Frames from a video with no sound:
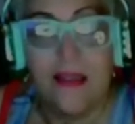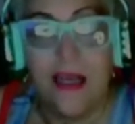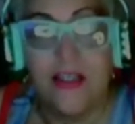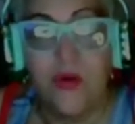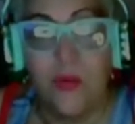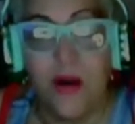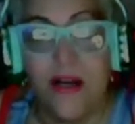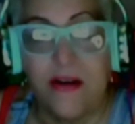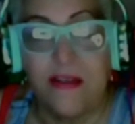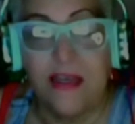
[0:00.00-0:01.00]
As Yul
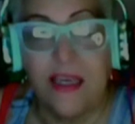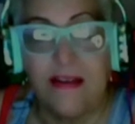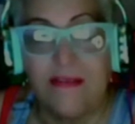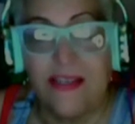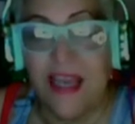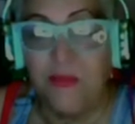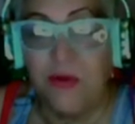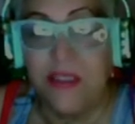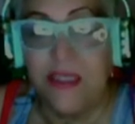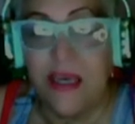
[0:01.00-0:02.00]
Brynner and the King of Siam
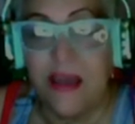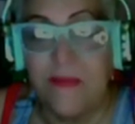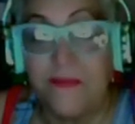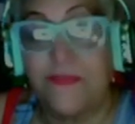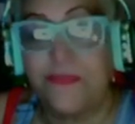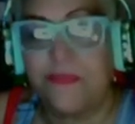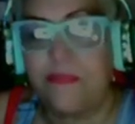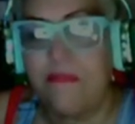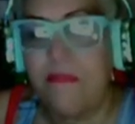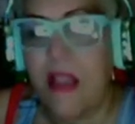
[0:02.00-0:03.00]
would say.
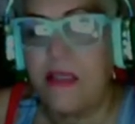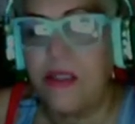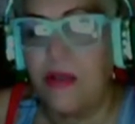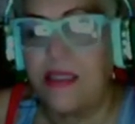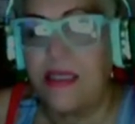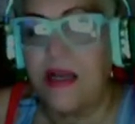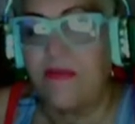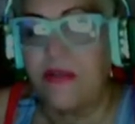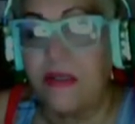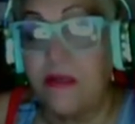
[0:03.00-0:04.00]
So let's get
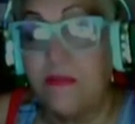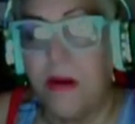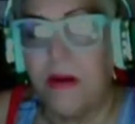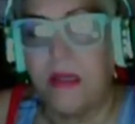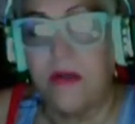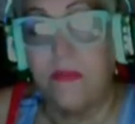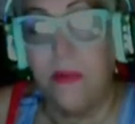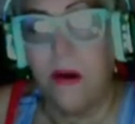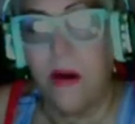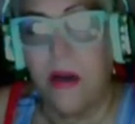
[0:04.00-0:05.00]
off to the good part. The good
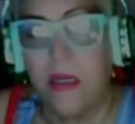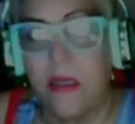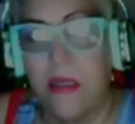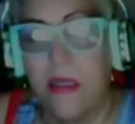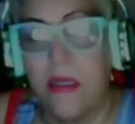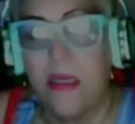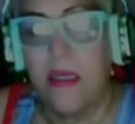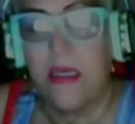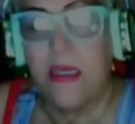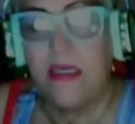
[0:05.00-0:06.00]
part
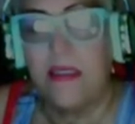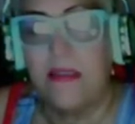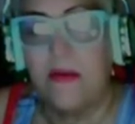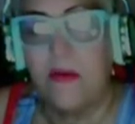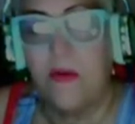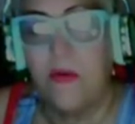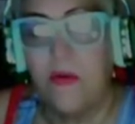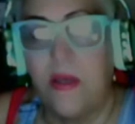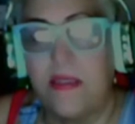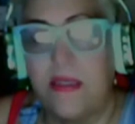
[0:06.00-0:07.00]
is
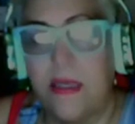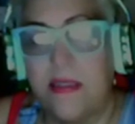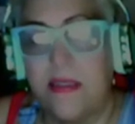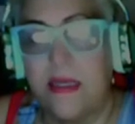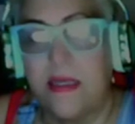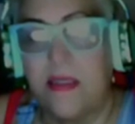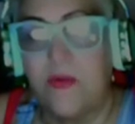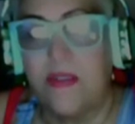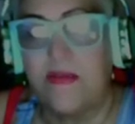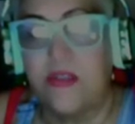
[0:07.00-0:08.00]
who is the guest today at
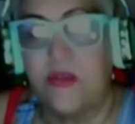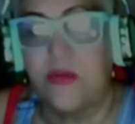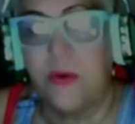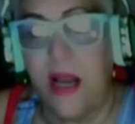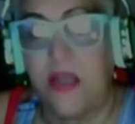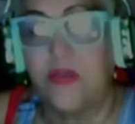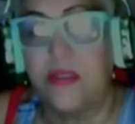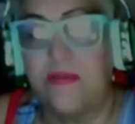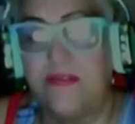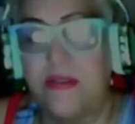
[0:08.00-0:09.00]
Stories of the Supernatural.
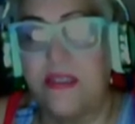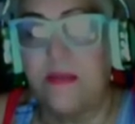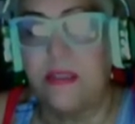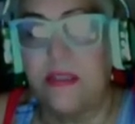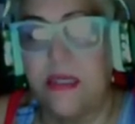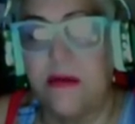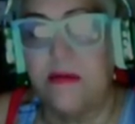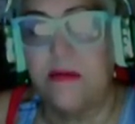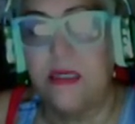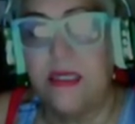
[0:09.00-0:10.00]
This is the first time she's
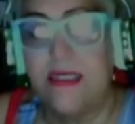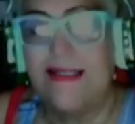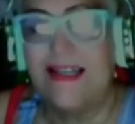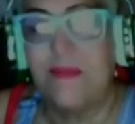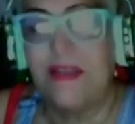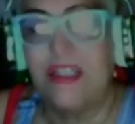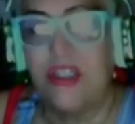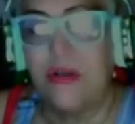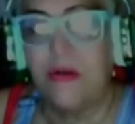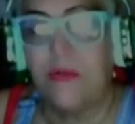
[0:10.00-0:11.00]
here. Her name is
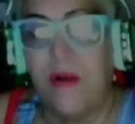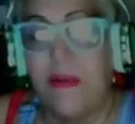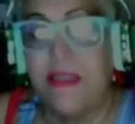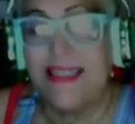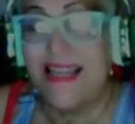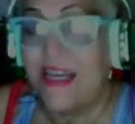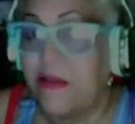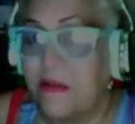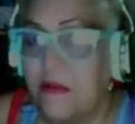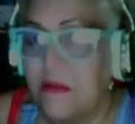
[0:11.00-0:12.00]
Jill
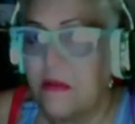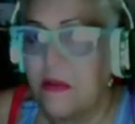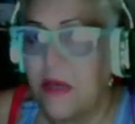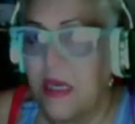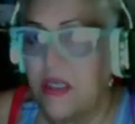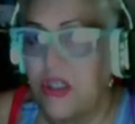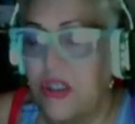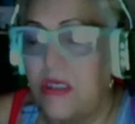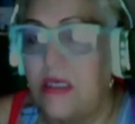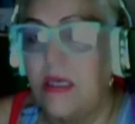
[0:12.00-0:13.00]
Remensnyder. Okay,
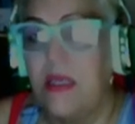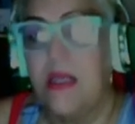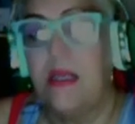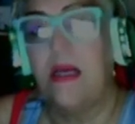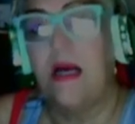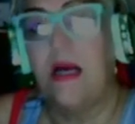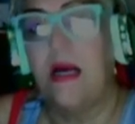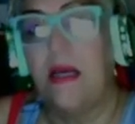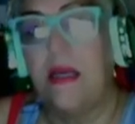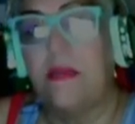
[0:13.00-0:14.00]
she
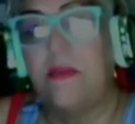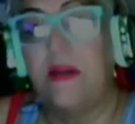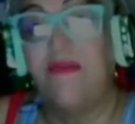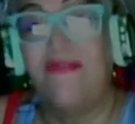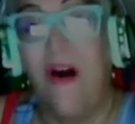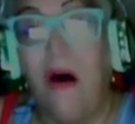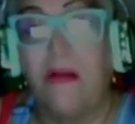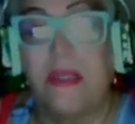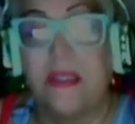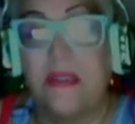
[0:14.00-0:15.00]
has been
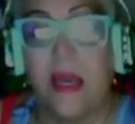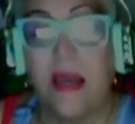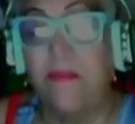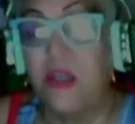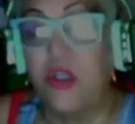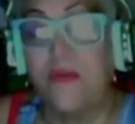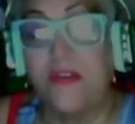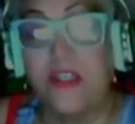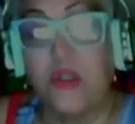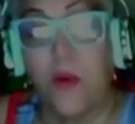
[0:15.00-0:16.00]
involved as, I'm not sure if
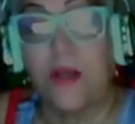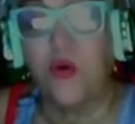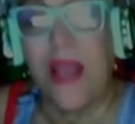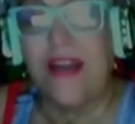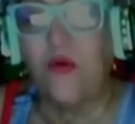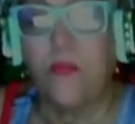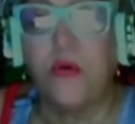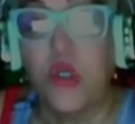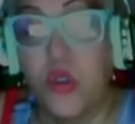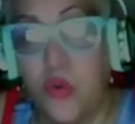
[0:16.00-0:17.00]
as a director and or
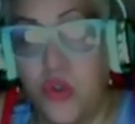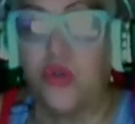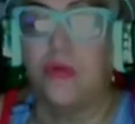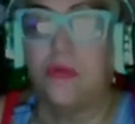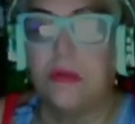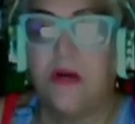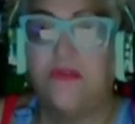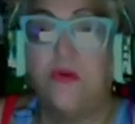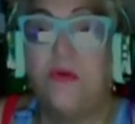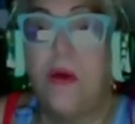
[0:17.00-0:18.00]
producer
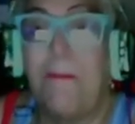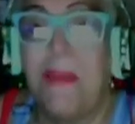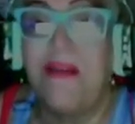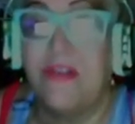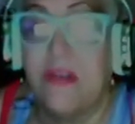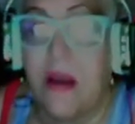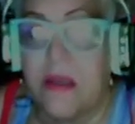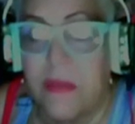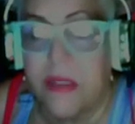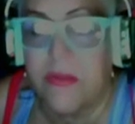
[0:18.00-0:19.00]
of two Bigfoot
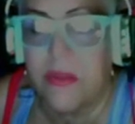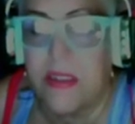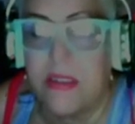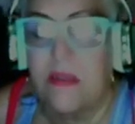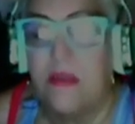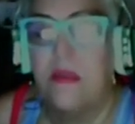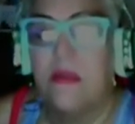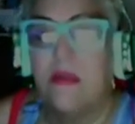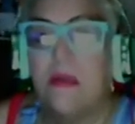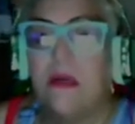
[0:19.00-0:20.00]
documentaries.
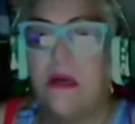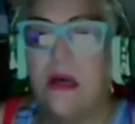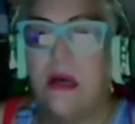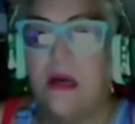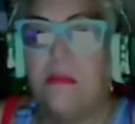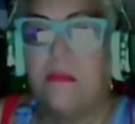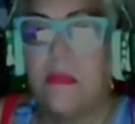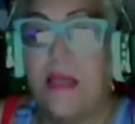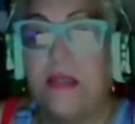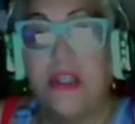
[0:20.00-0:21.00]

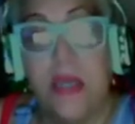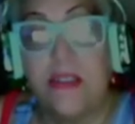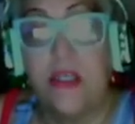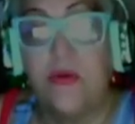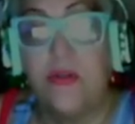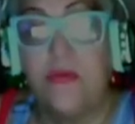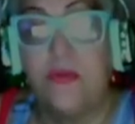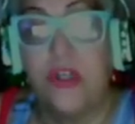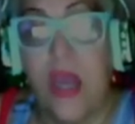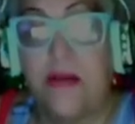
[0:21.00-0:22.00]
And she has a YouTube
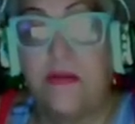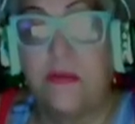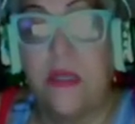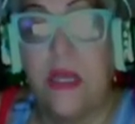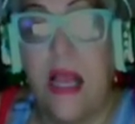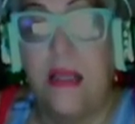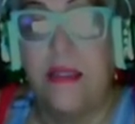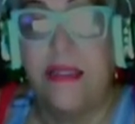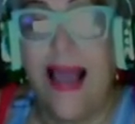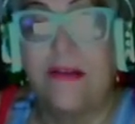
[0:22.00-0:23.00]
channel
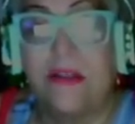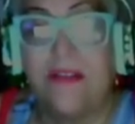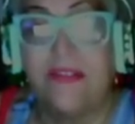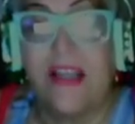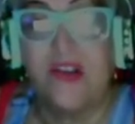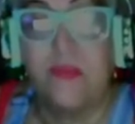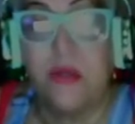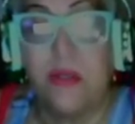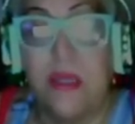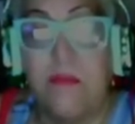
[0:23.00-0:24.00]
entitled A Flash of
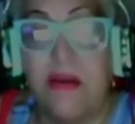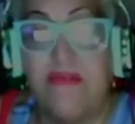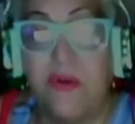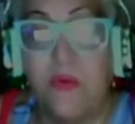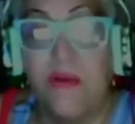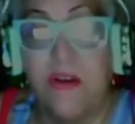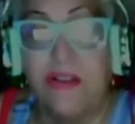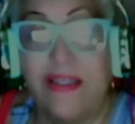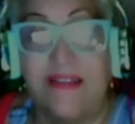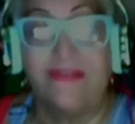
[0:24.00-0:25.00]
Beauty, Bigfoot
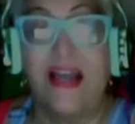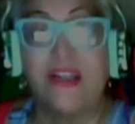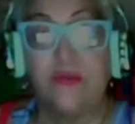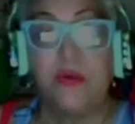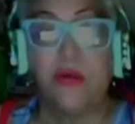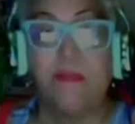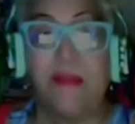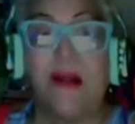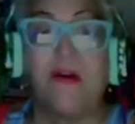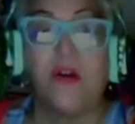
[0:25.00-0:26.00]
Revealed, and A Flash of Beauty,
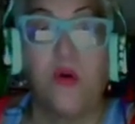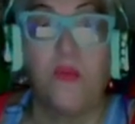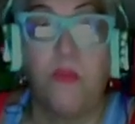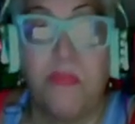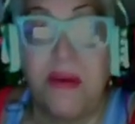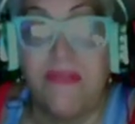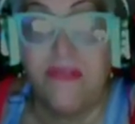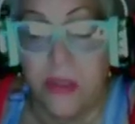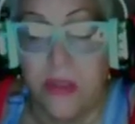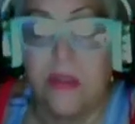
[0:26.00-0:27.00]
Paranormal
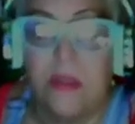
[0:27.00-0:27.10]
Bigfoot.